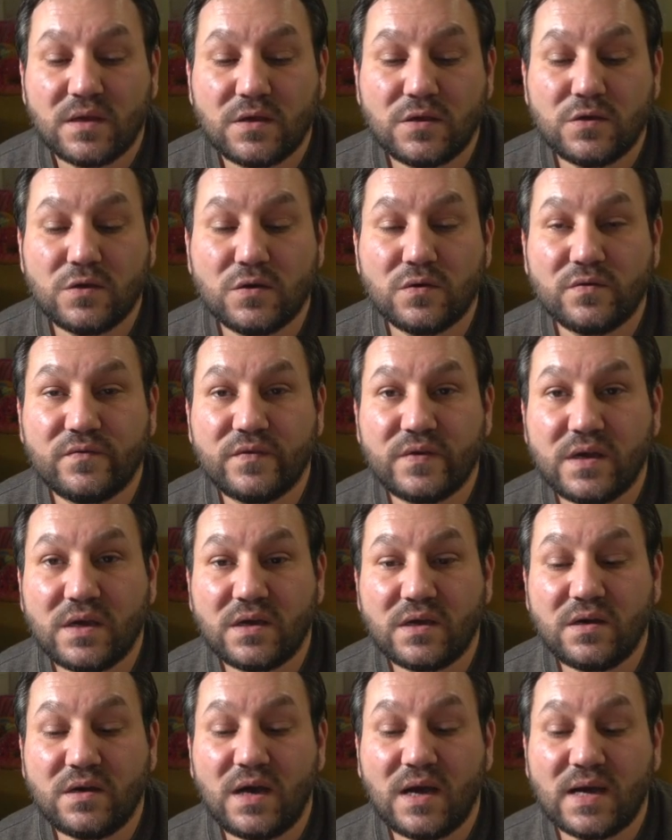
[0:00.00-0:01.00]
Your
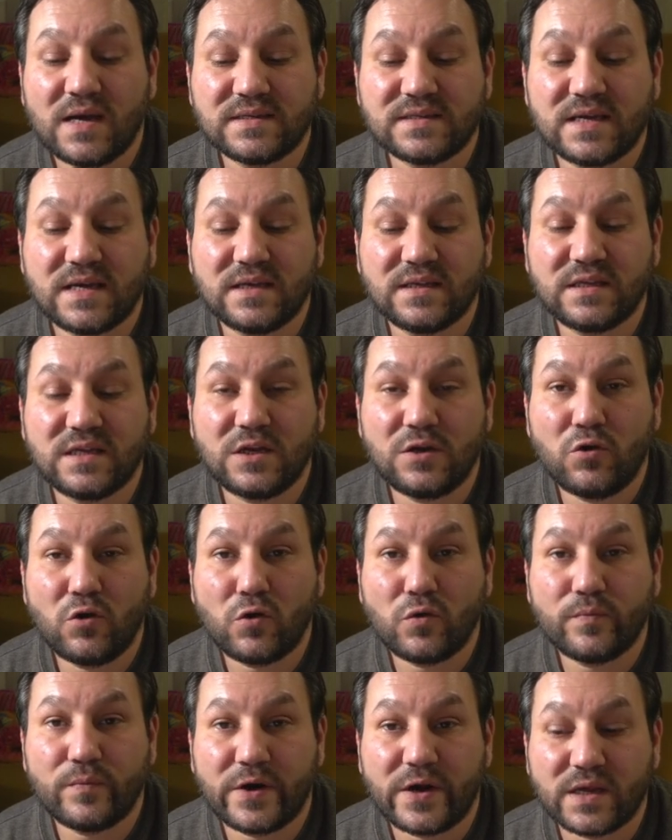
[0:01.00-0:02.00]
vehicle has
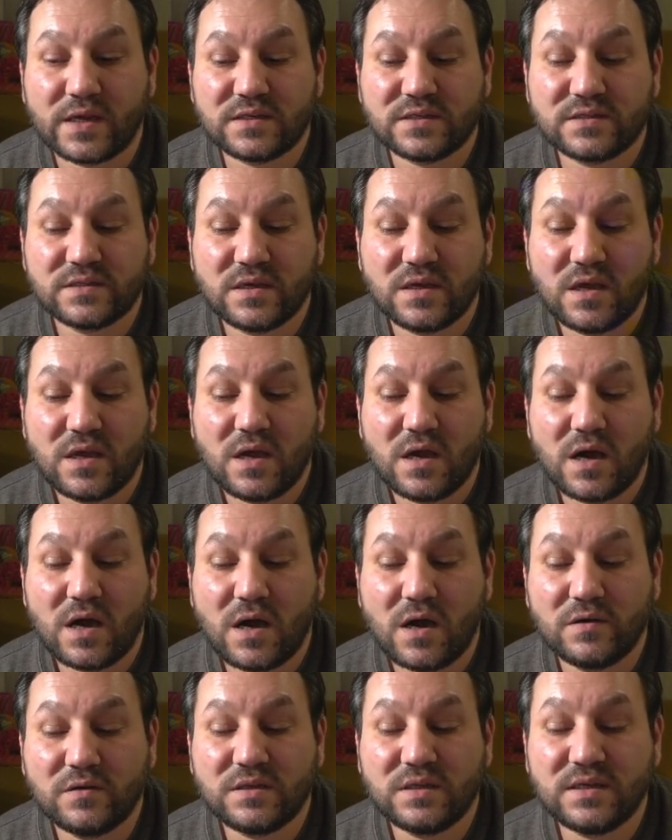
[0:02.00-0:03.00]
anti-lock brakes.
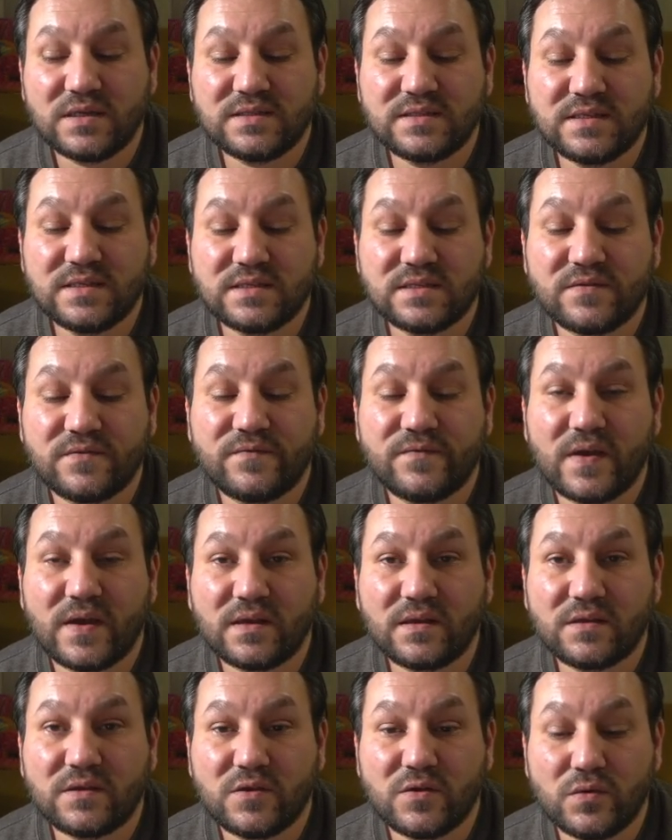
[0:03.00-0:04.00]
How does this
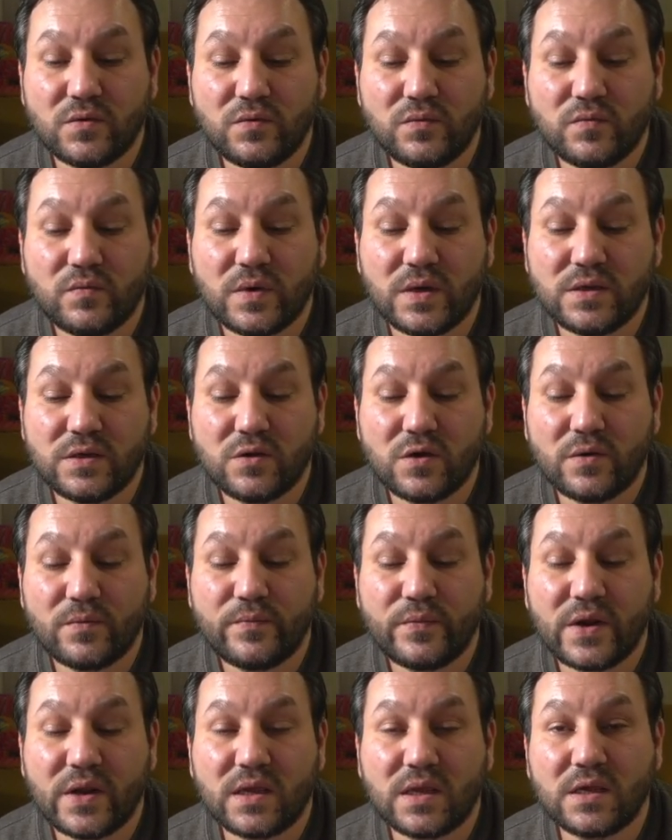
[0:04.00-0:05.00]
affect you when you are
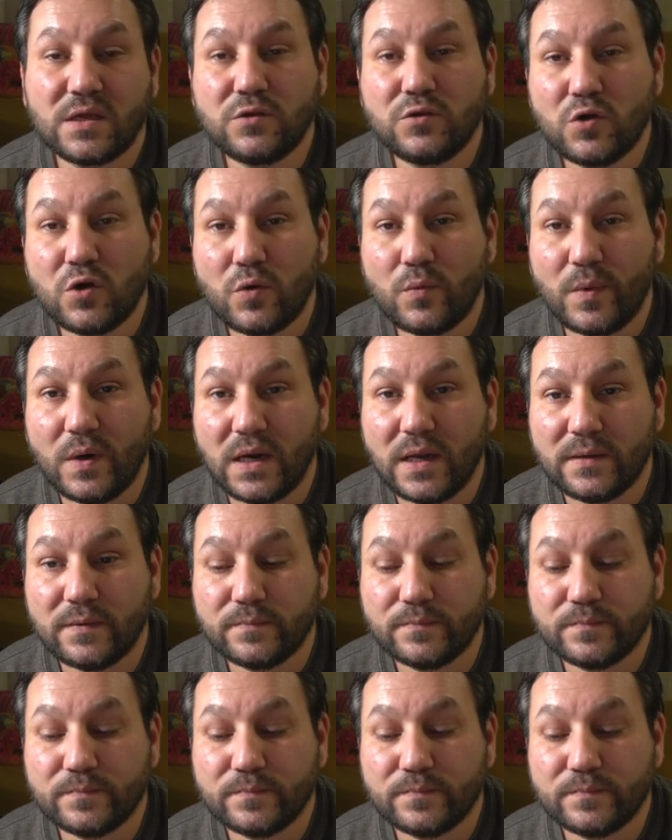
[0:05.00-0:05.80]
braking normally?